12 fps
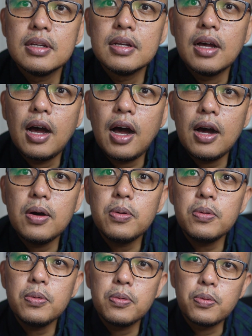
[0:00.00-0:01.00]

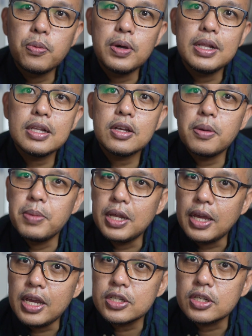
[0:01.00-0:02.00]
How will
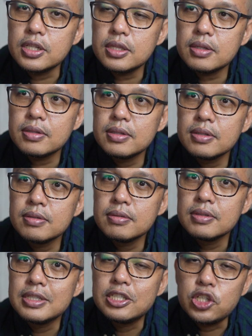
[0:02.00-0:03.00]
communication
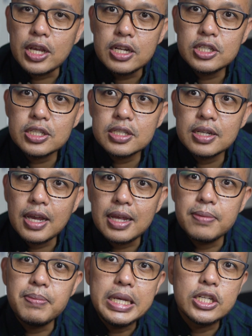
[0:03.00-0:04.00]
change
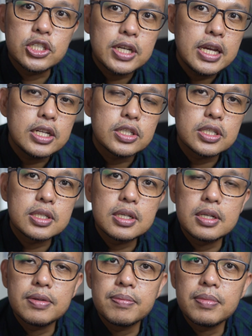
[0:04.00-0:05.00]
and be changed
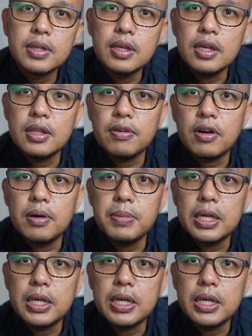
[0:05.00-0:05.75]
in the coming